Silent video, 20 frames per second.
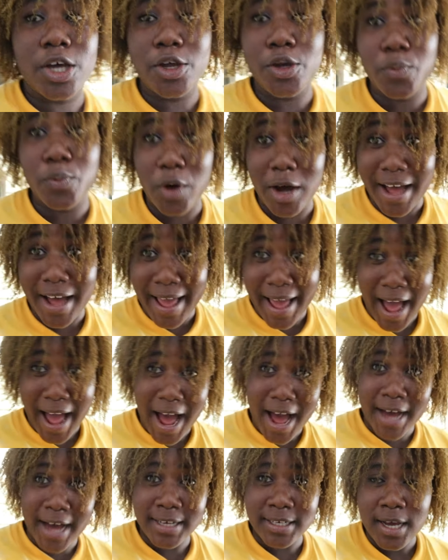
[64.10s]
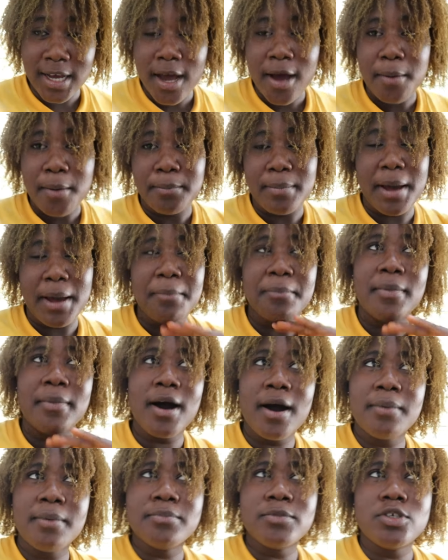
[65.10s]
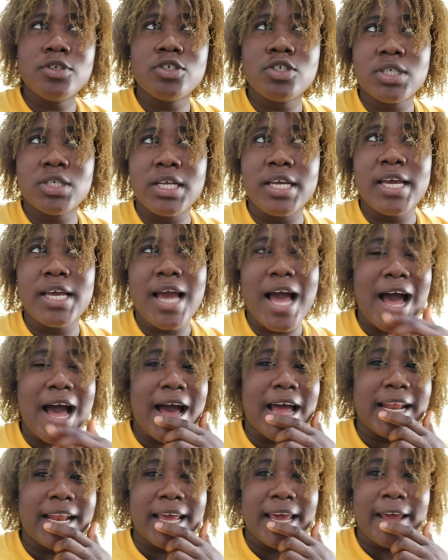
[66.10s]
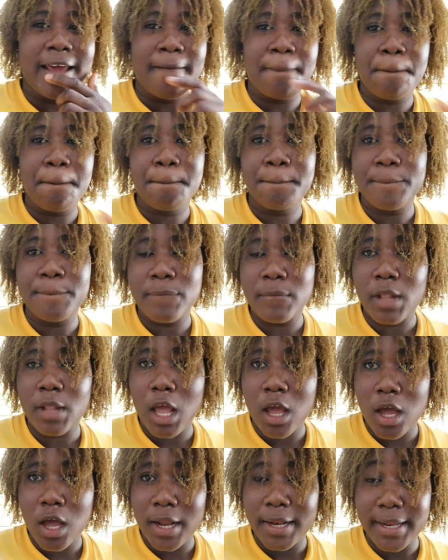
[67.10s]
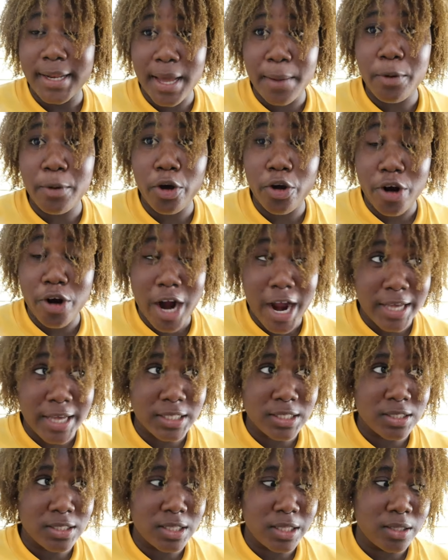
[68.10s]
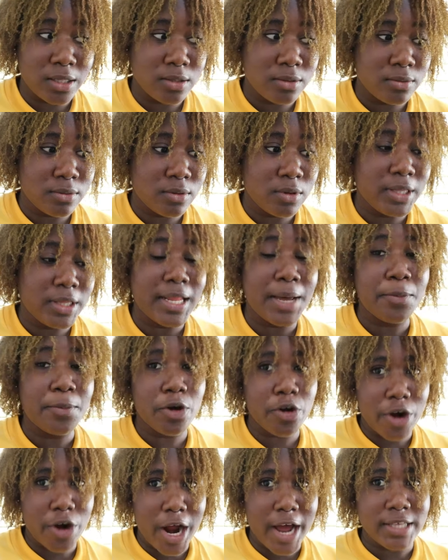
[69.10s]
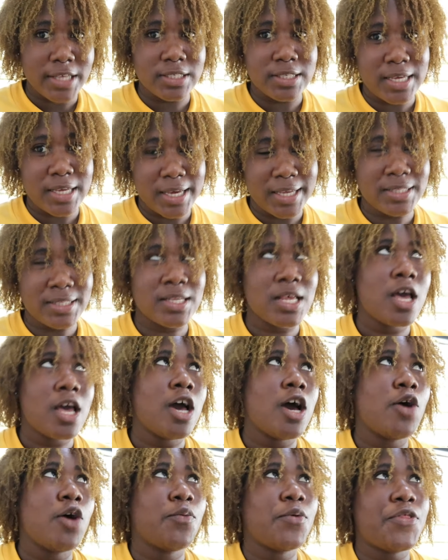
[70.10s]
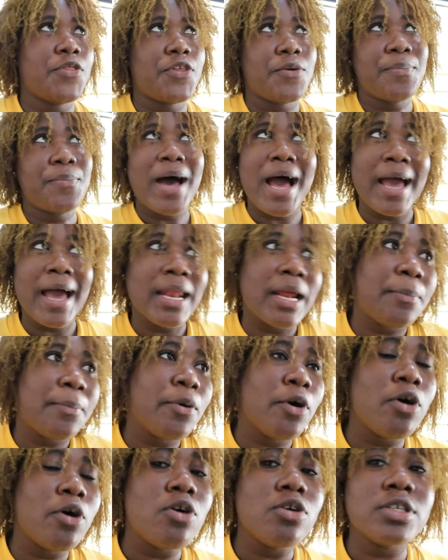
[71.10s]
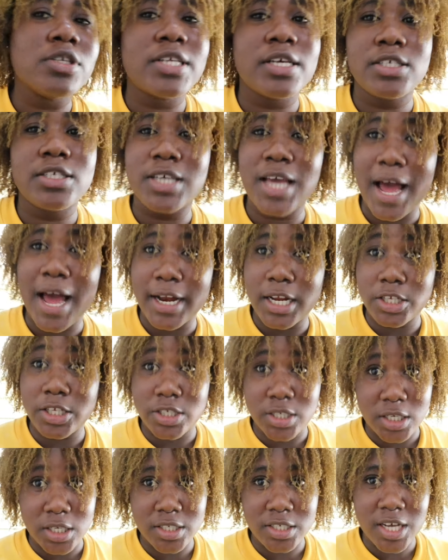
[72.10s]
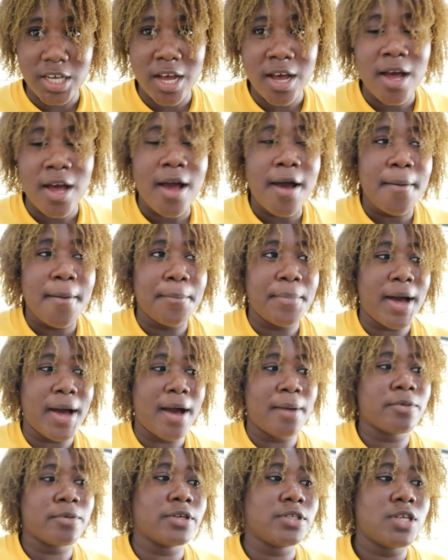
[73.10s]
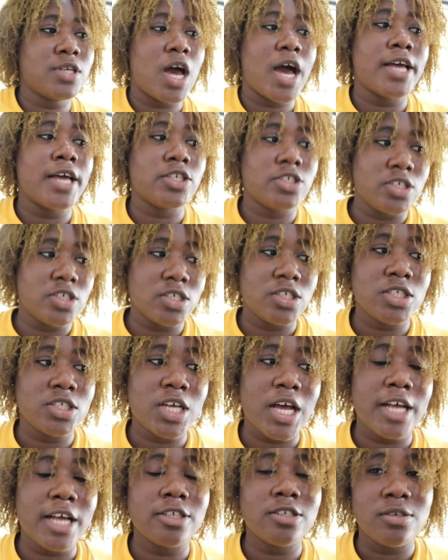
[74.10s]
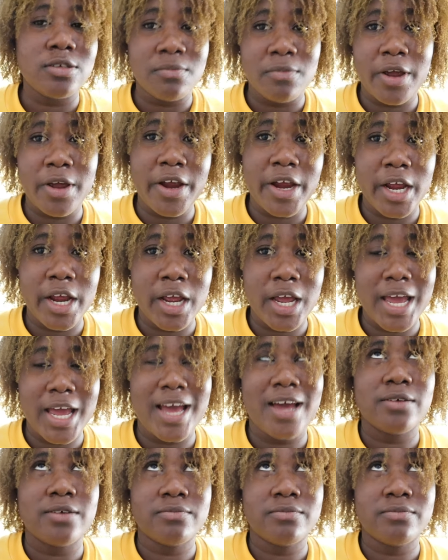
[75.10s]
tell you what I add. My mom usually added lemongrass, yes, with the pineapples. Then she added ginger. But I'm going to add ginger, turmeric.